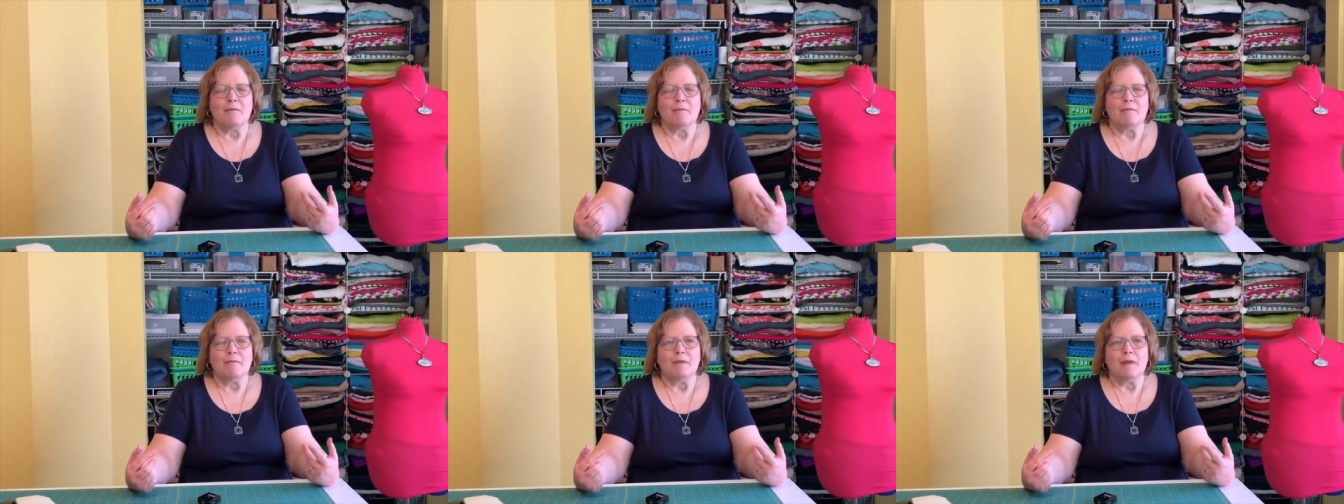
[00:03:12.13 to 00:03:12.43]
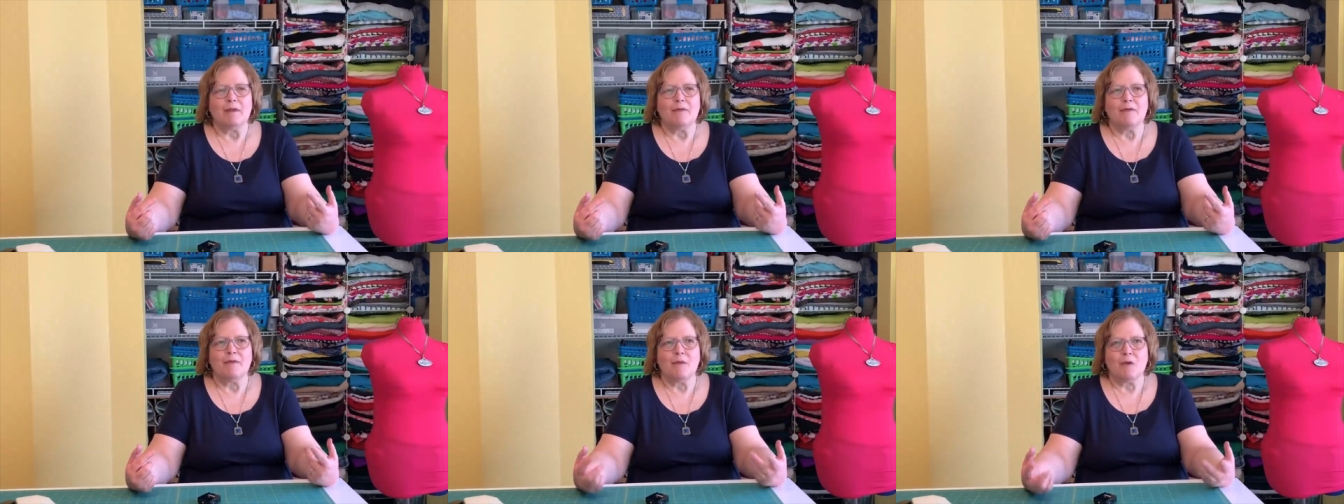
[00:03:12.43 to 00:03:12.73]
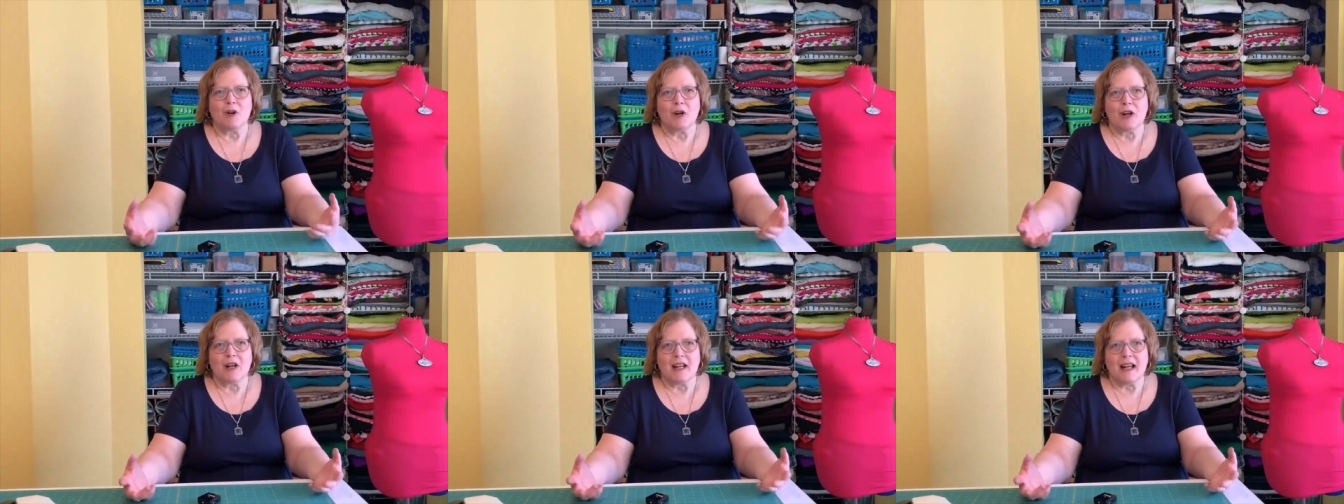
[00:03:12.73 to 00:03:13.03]

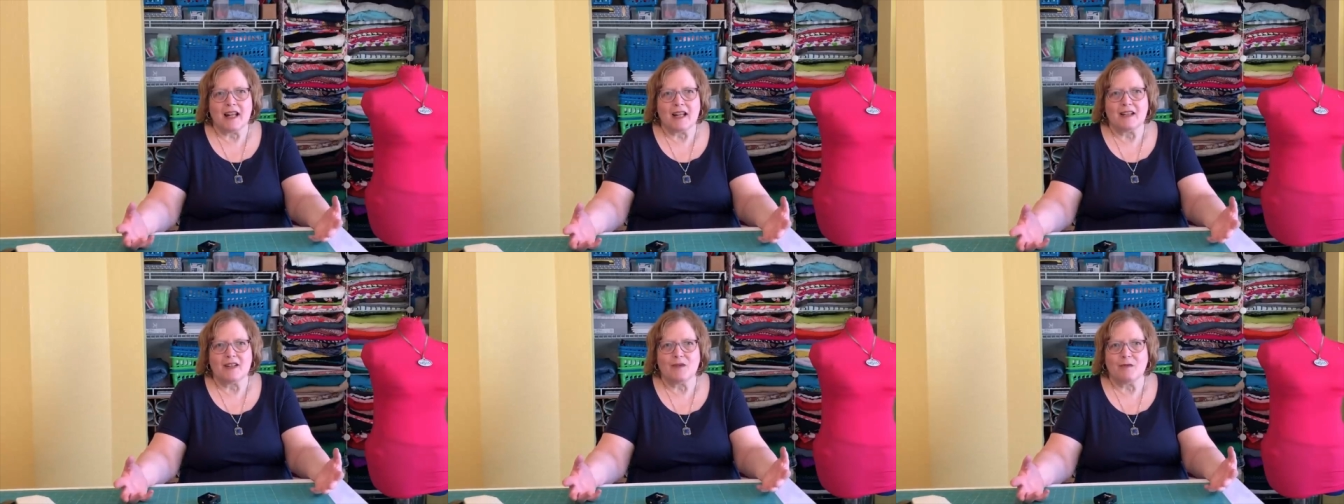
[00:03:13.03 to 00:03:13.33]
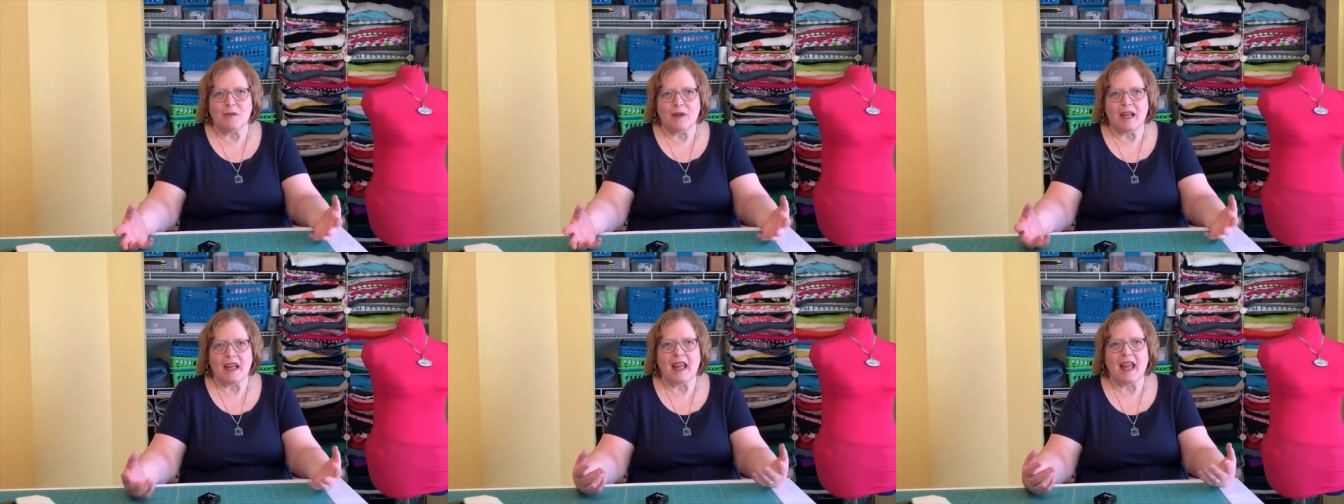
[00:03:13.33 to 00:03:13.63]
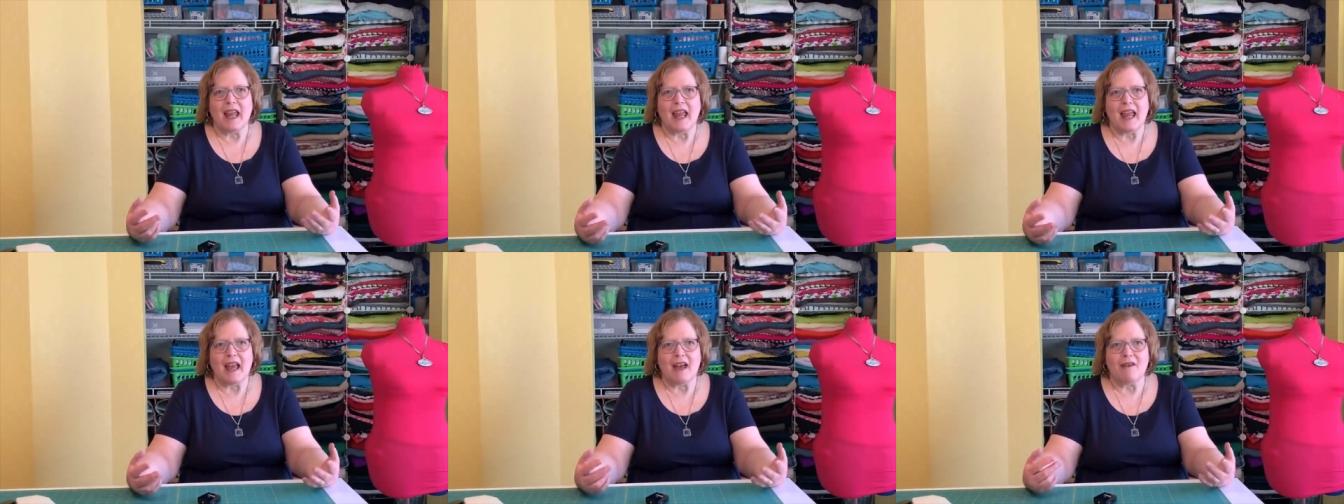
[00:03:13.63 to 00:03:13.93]
before next week,
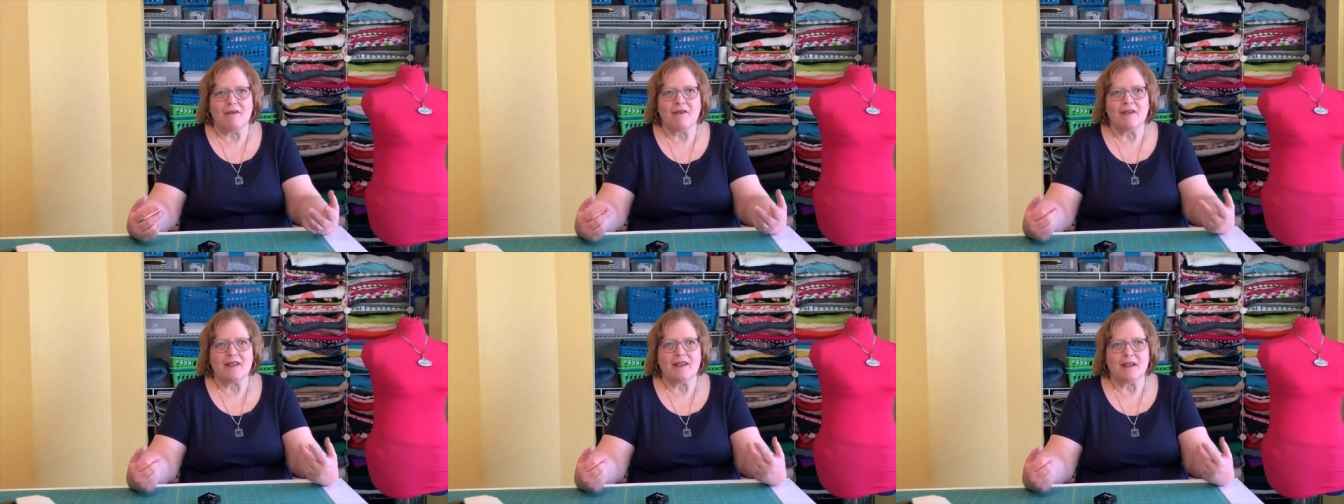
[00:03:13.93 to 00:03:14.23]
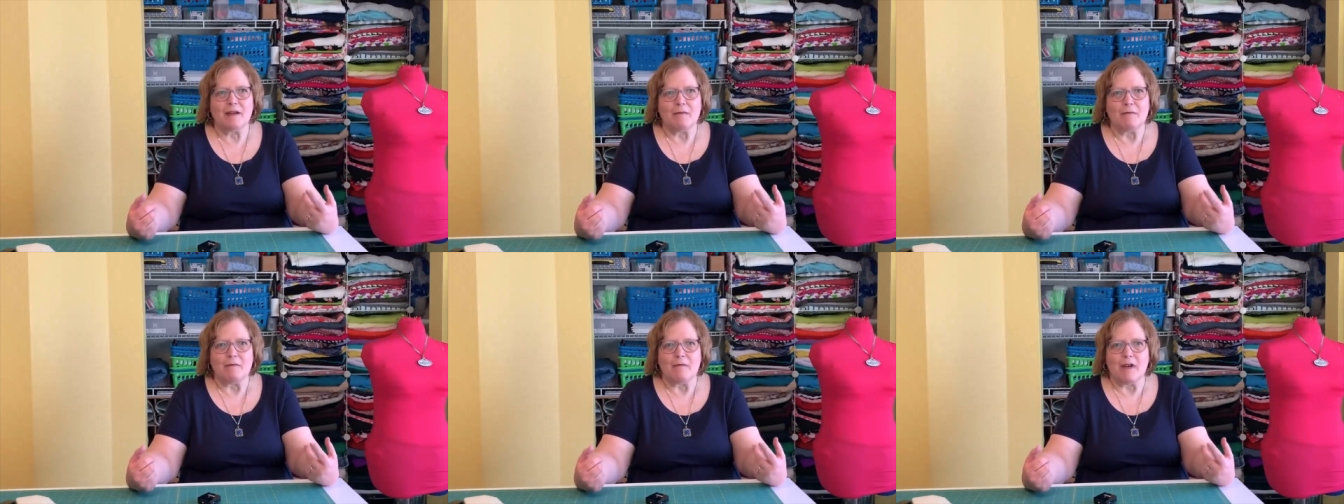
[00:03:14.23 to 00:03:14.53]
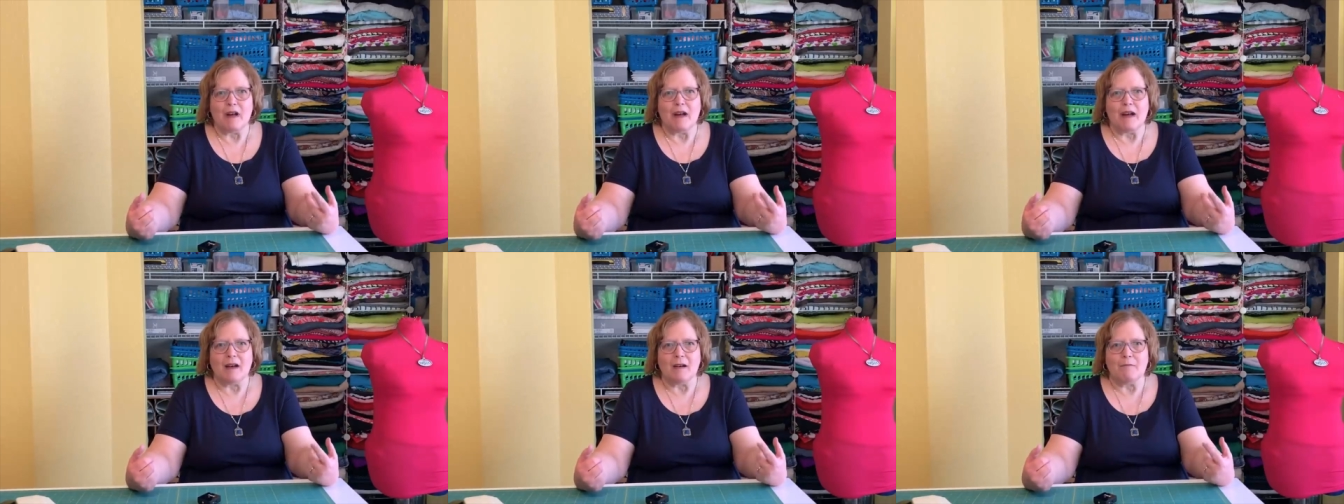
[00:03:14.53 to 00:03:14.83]
have some
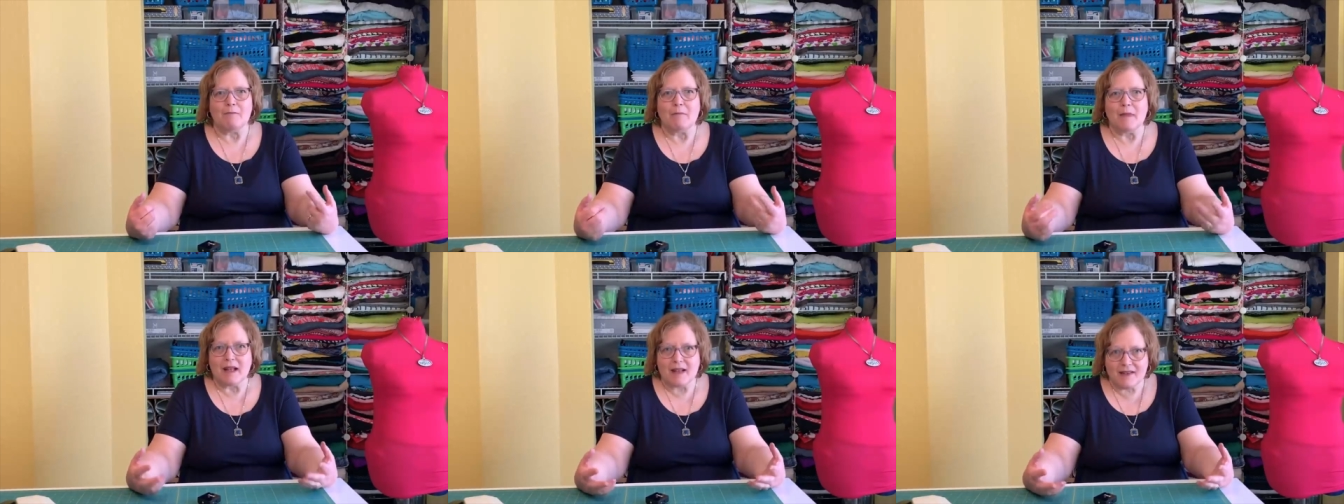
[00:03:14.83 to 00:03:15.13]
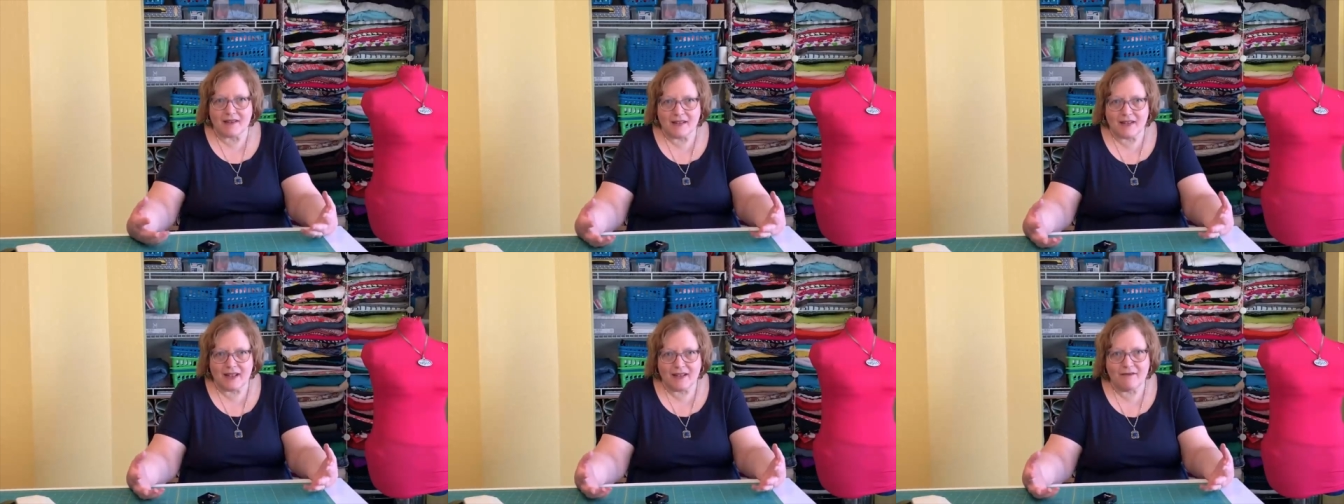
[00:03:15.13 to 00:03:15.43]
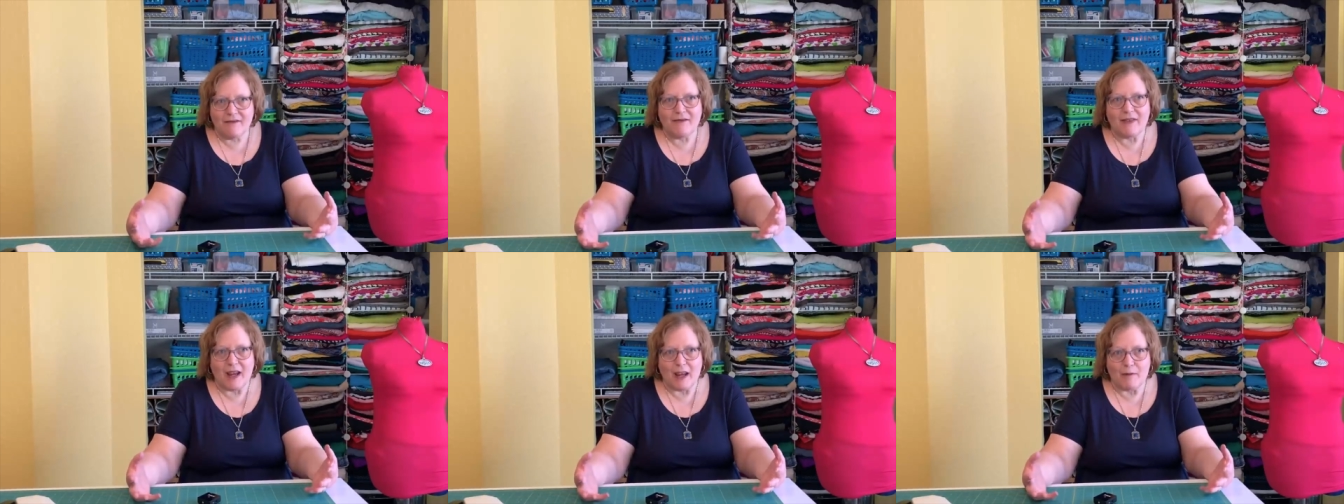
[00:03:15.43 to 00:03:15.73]

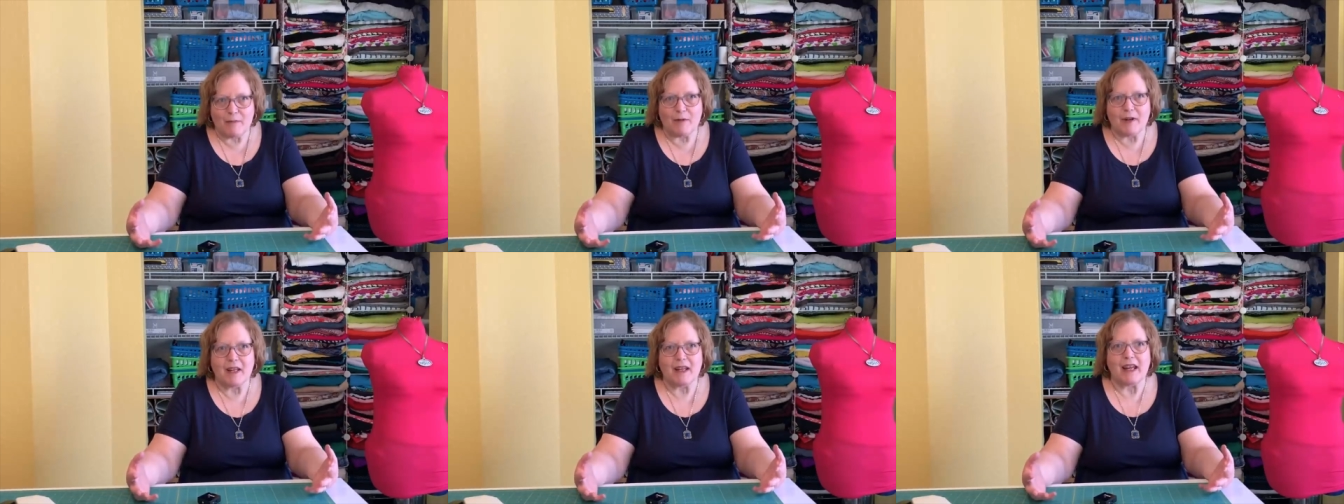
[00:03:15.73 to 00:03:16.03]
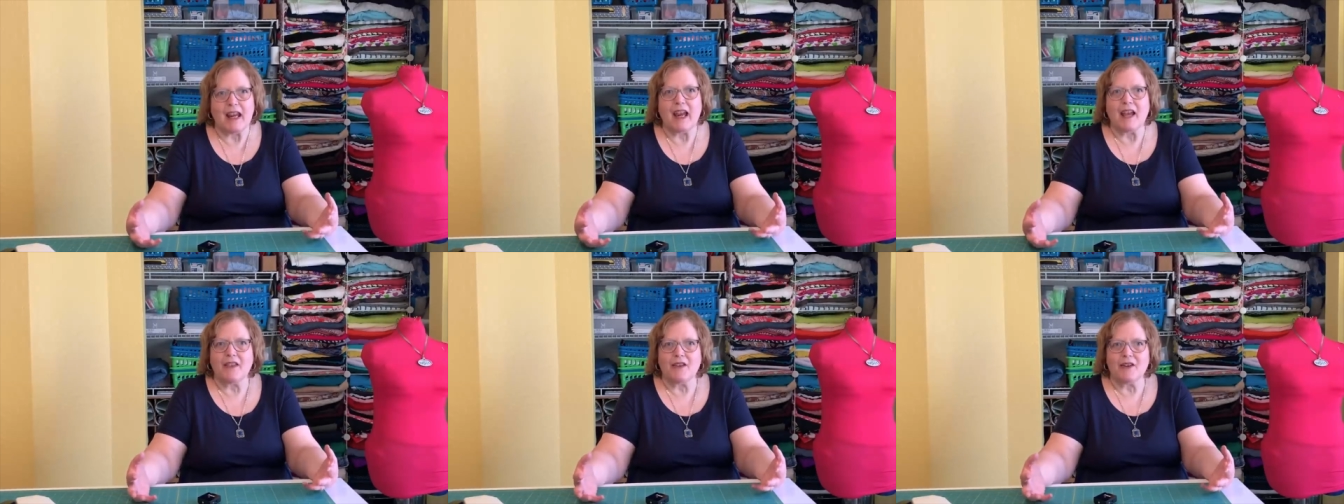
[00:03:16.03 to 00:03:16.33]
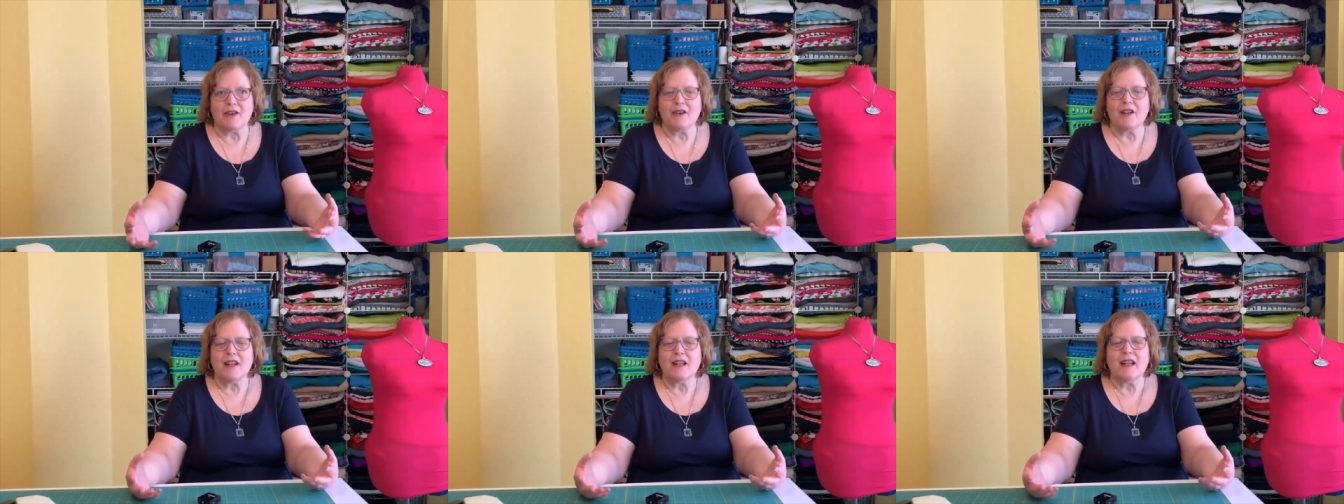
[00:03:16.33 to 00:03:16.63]
muslin fabric
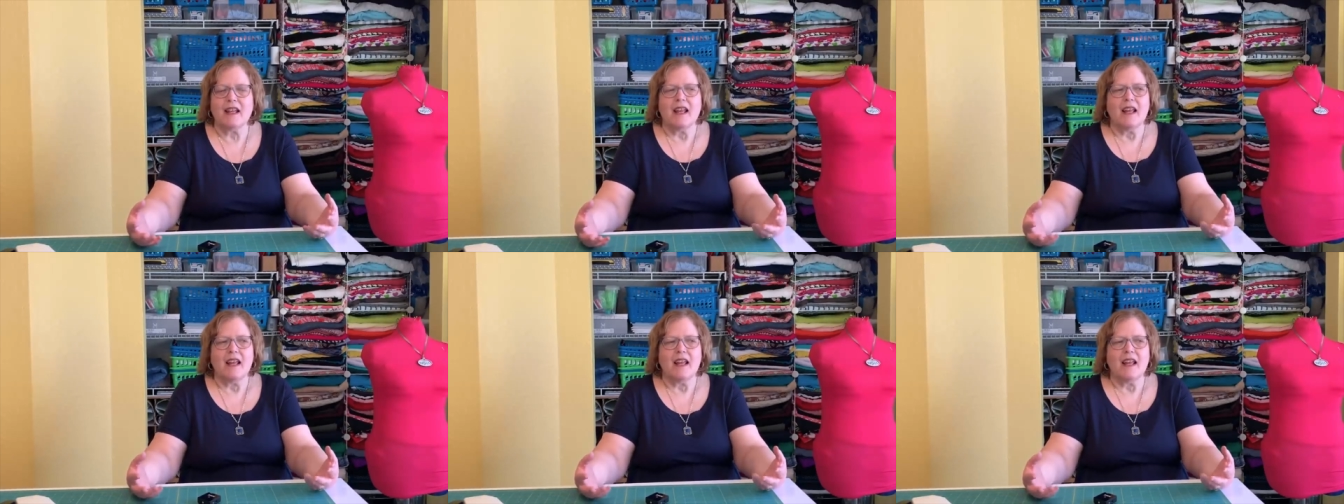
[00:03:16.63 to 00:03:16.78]
gathered